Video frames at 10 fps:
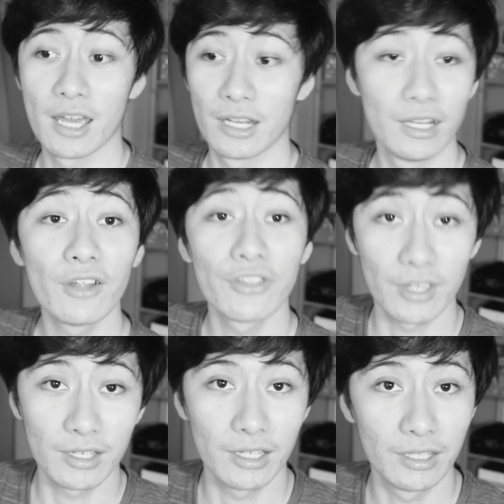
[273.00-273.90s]

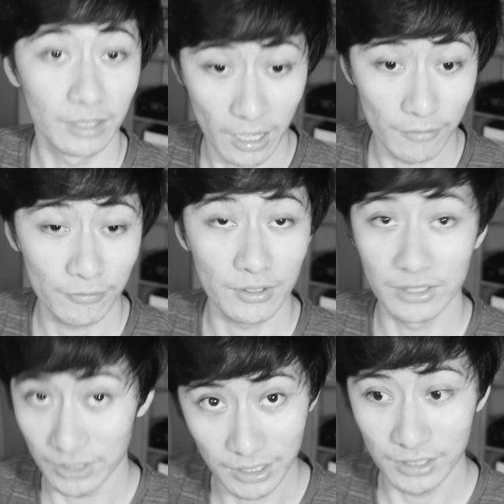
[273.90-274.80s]
Nothing in life
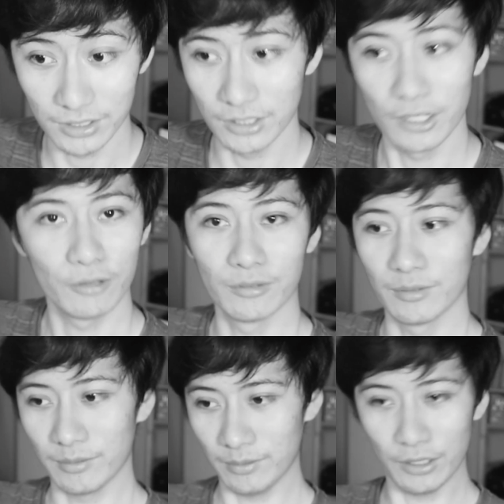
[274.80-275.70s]
is easy, you know.
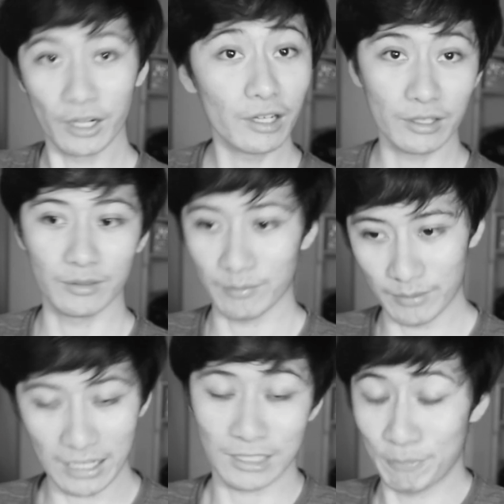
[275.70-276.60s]
You're gonna
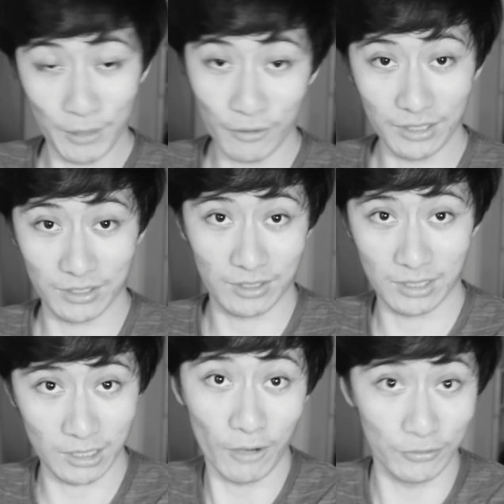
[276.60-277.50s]
experience tough